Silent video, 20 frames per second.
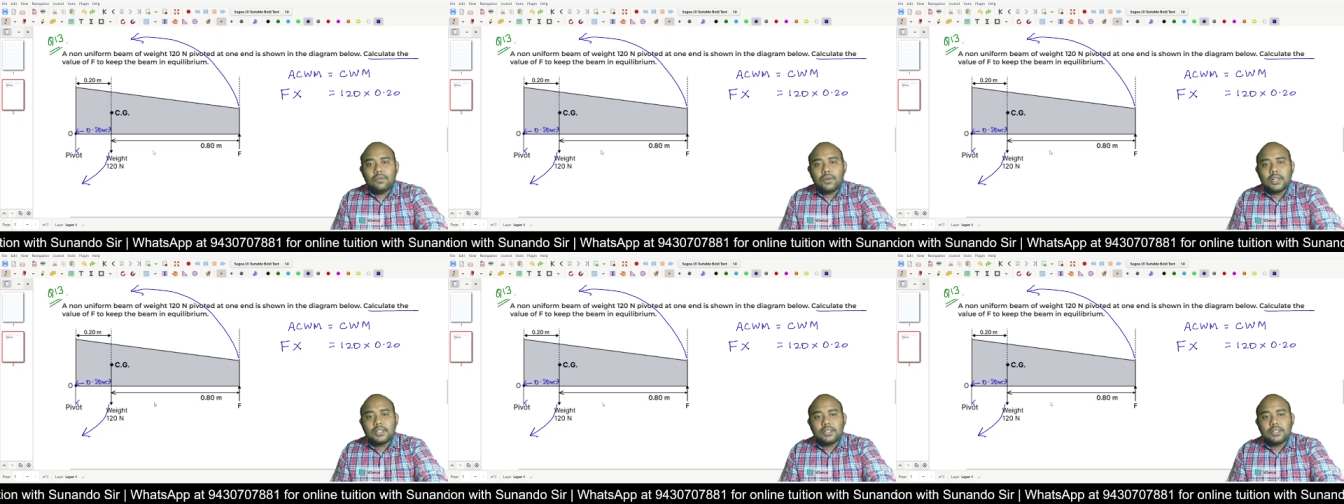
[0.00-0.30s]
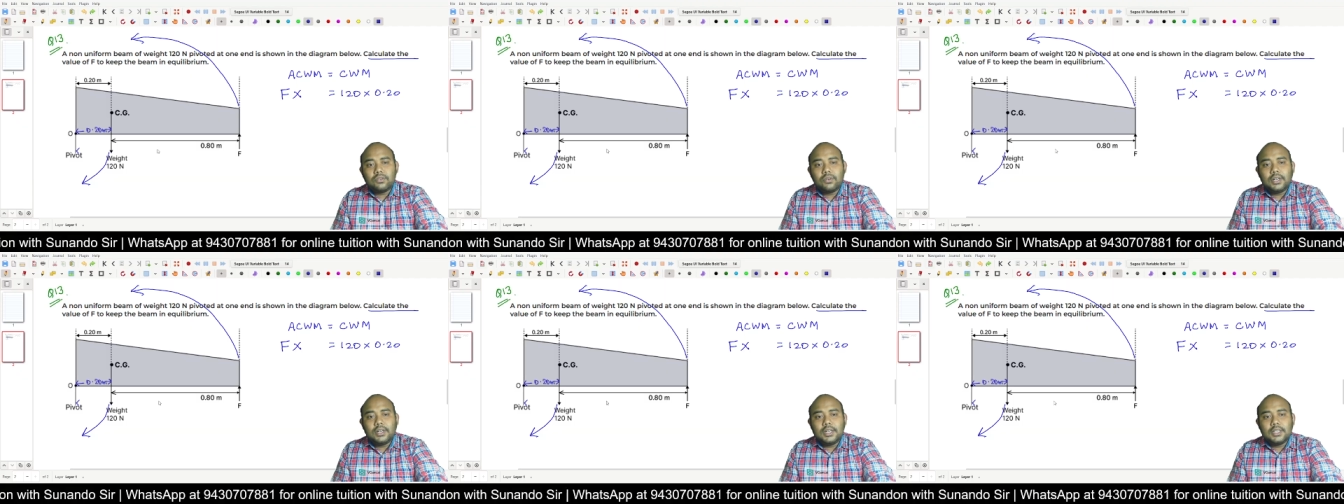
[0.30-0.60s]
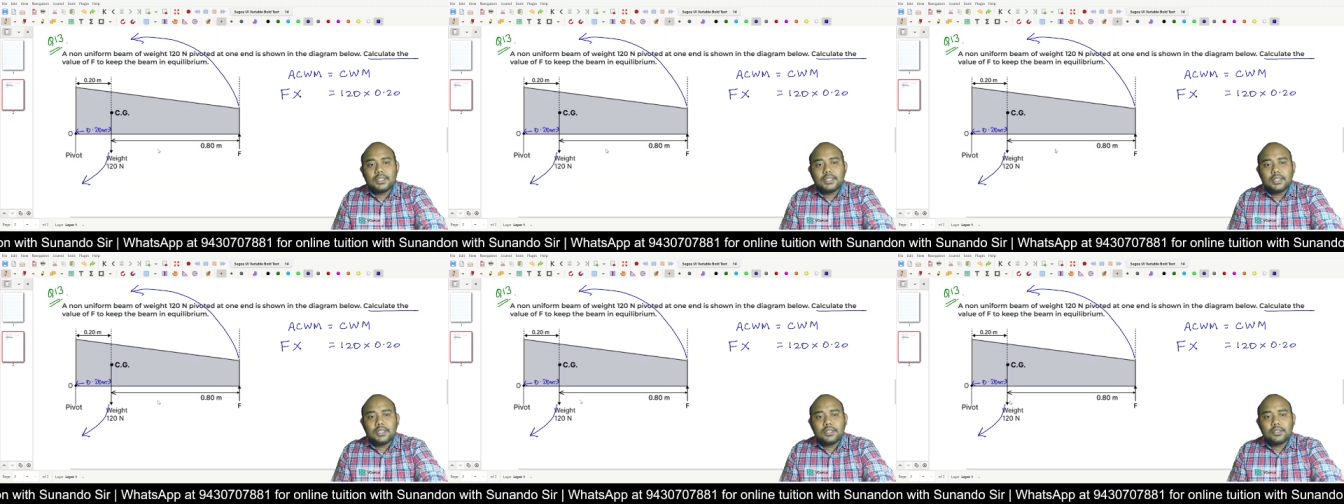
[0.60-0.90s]
the total
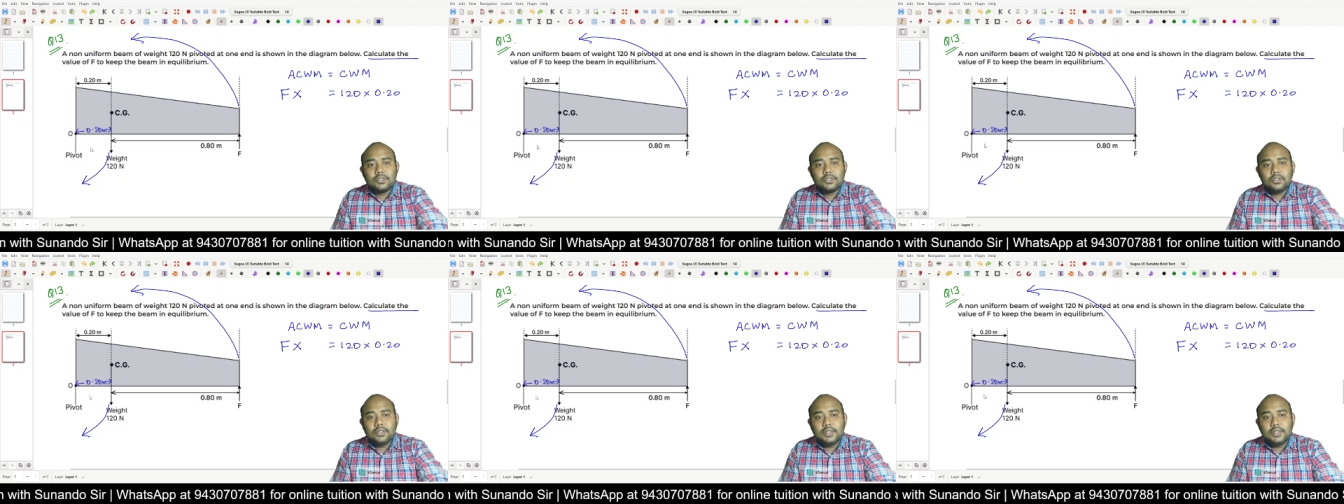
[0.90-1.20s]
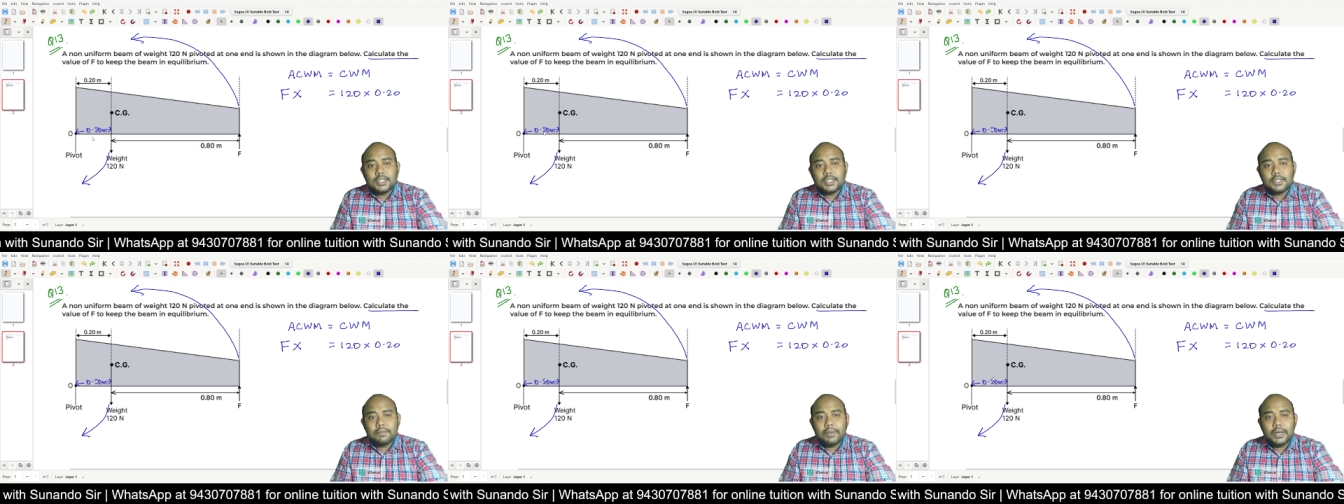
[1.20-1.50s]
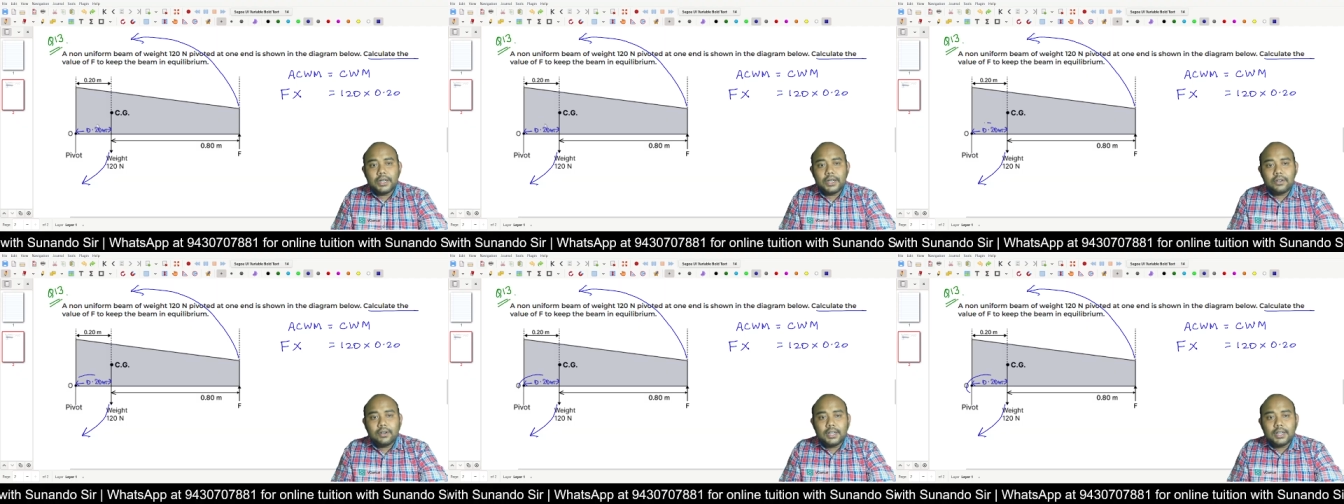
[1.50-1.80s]
distance? So this
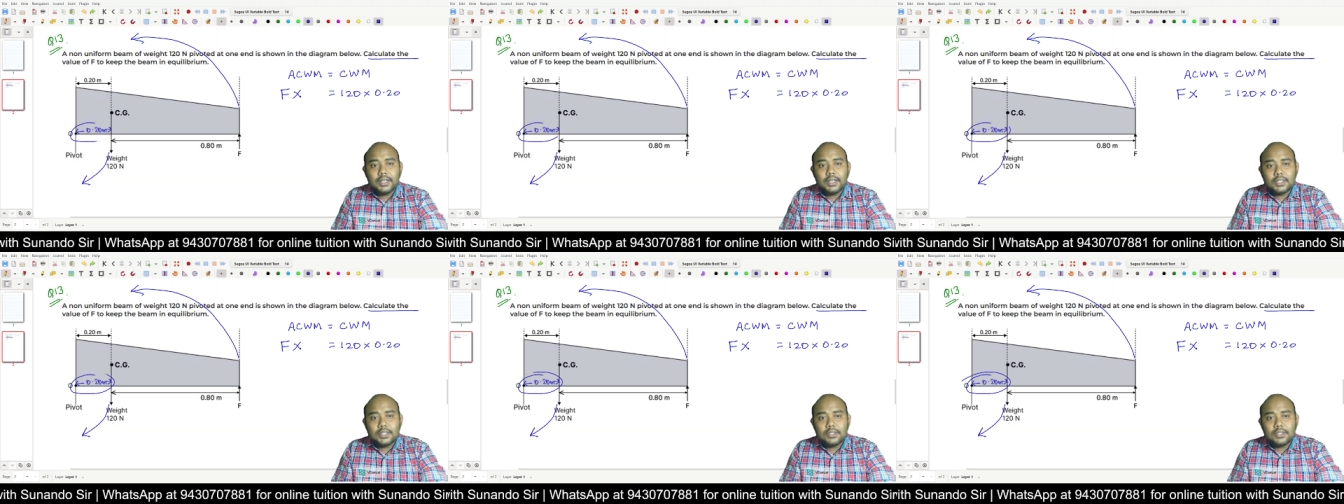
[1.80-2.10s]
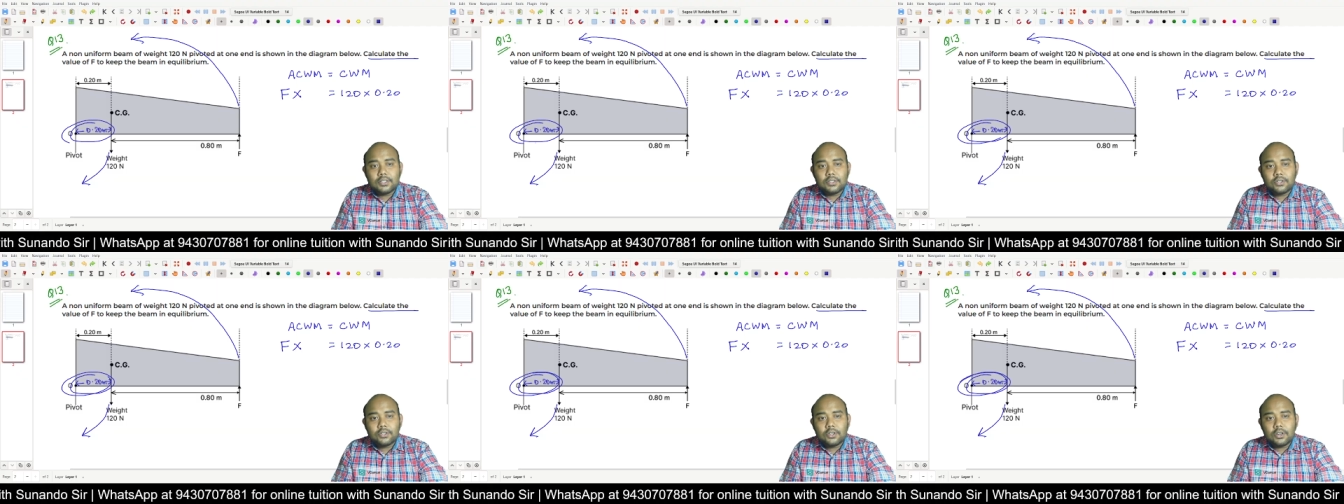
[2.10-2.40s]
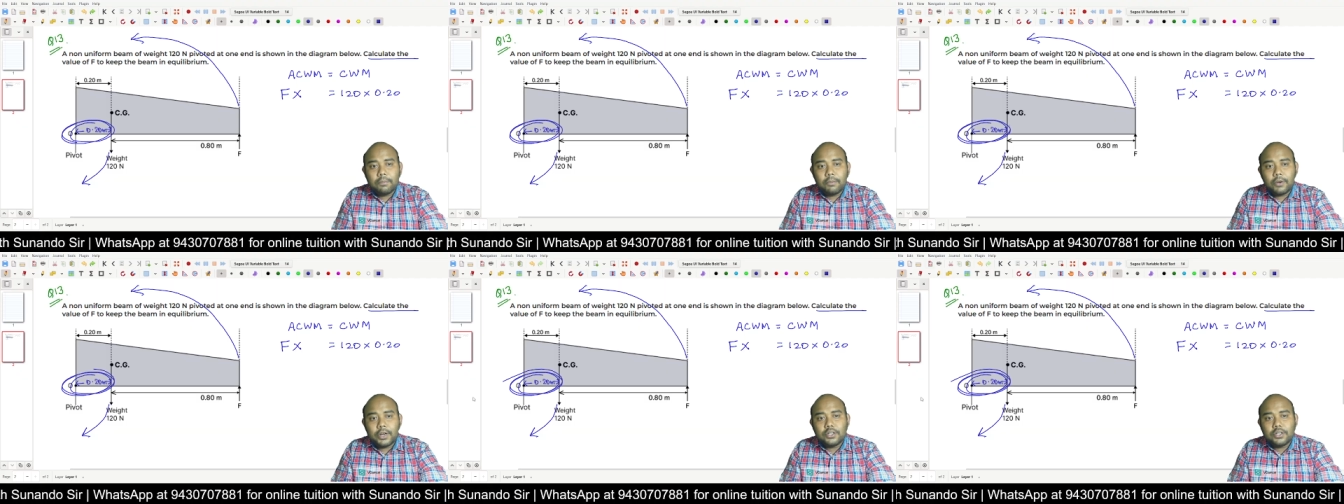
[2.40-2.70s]
particular distance is
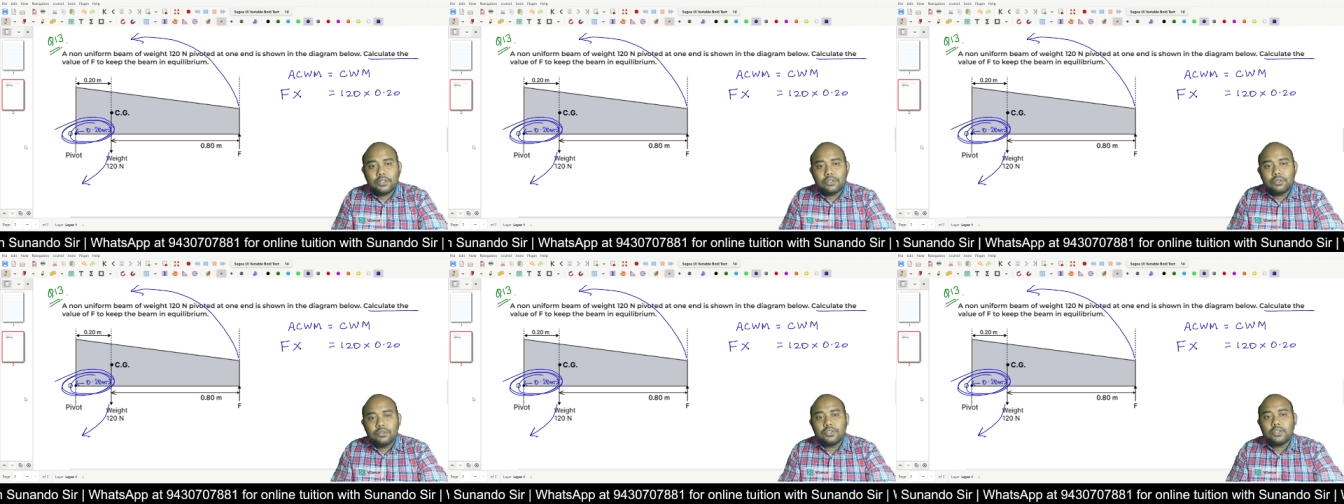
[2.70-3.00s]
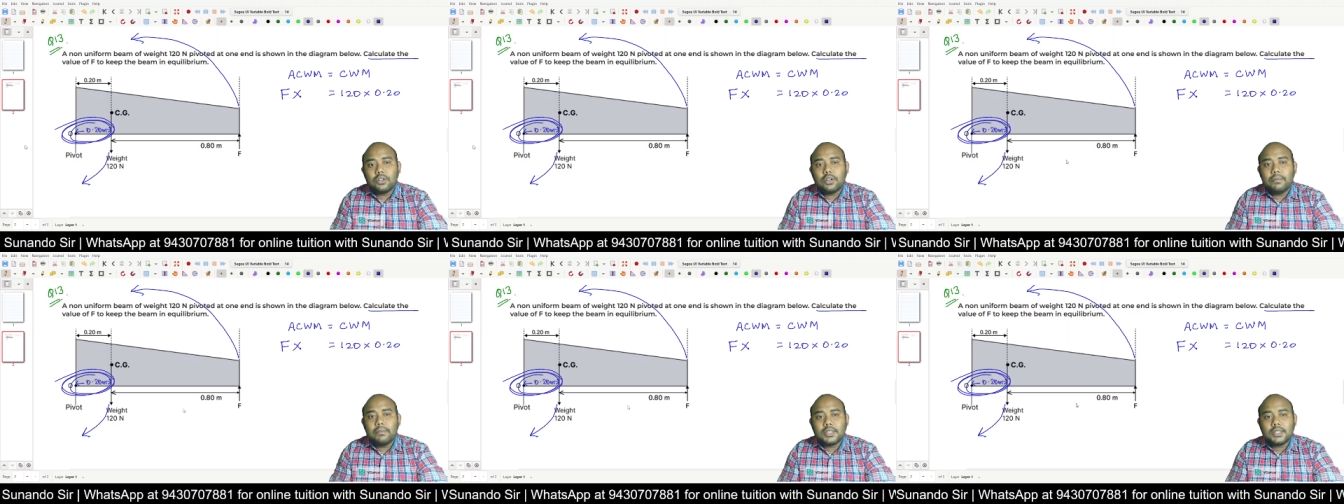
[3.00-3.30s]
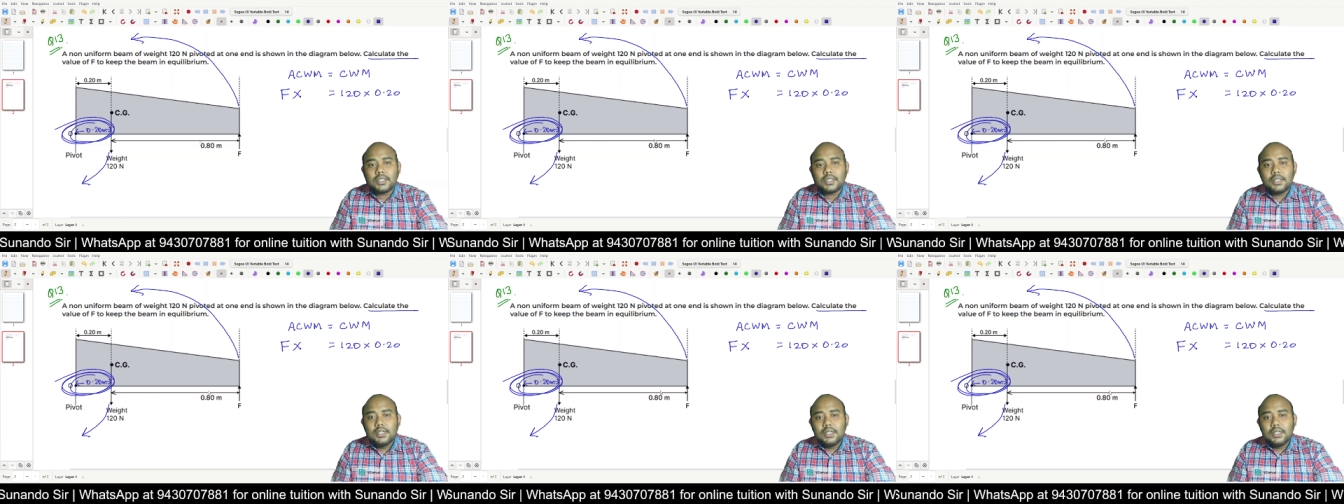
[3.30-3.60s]
0.20 meter.